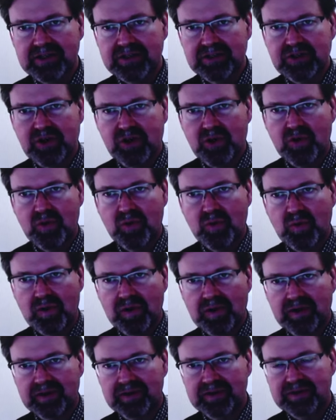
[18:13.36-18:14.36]
So
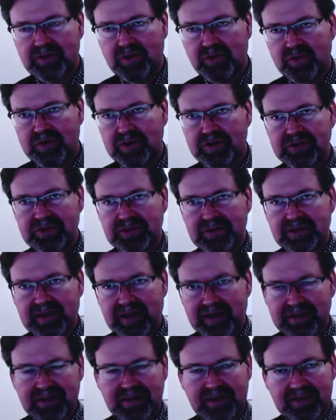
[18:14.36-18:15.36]

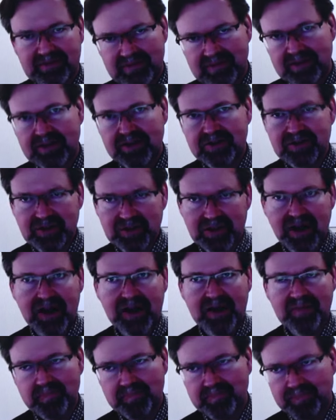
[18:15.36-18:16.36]
there's a
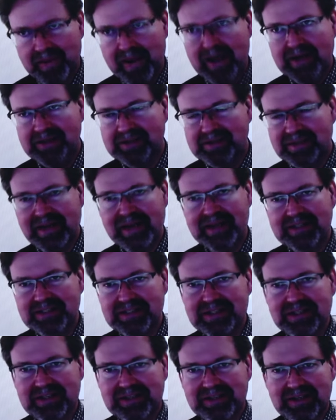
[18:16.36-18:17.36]
lot of patent
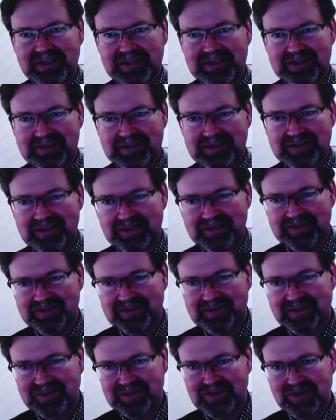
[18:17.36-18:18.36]
dancing and
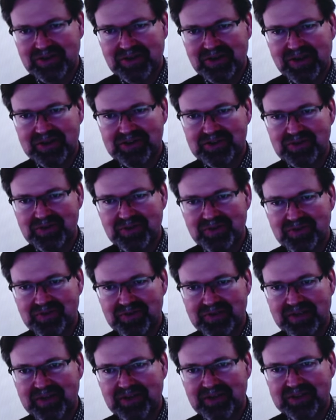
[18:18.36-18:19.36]
there's a lot of sort of
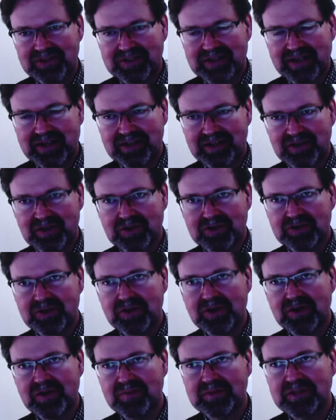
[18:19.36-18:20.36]
legal and technical
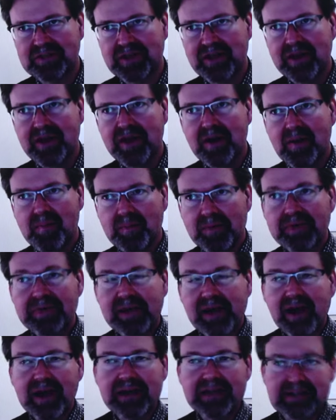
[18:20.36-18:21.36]
terms. But
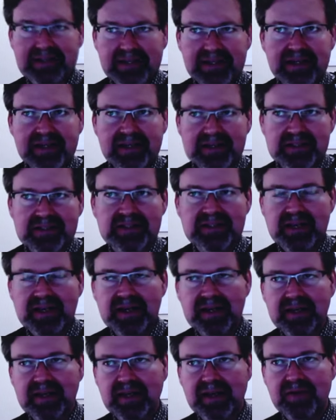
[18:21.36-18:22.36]
the idea is that
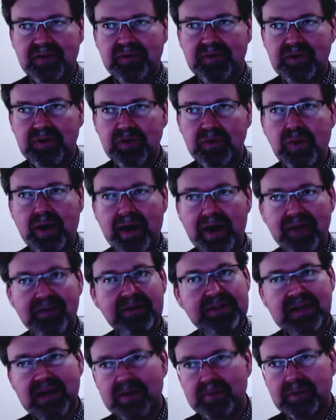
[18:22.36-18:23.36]
if you have
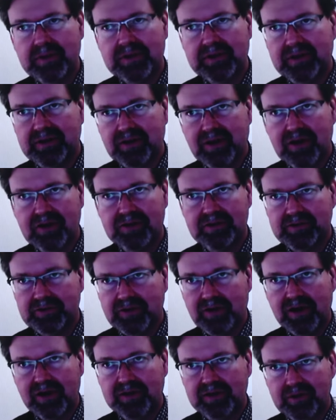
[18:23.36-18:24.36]
a $10 billion
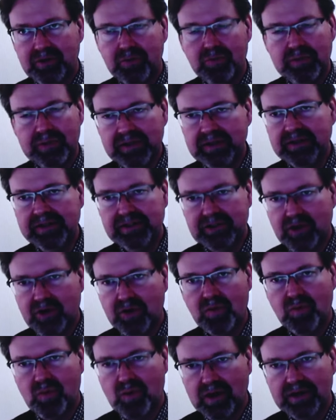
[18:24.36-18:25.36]
drug, you really
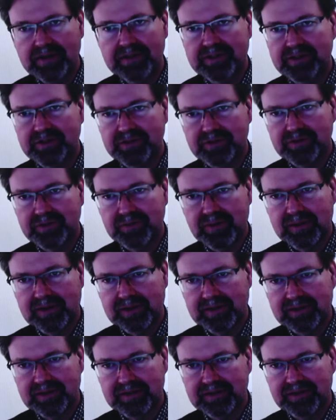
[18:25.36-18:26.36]
don't want
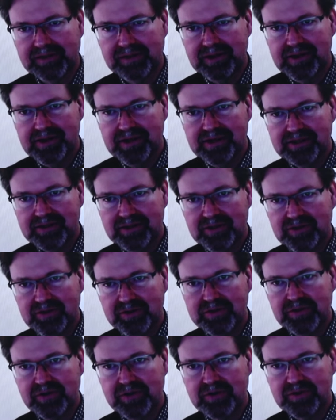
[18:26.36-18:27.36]
to
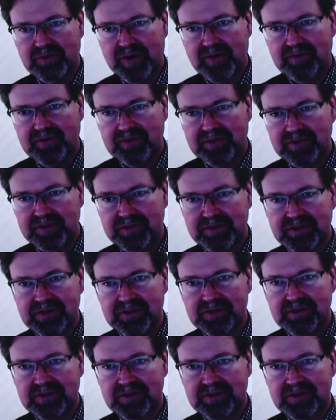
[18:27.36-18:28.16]
lose those revenues.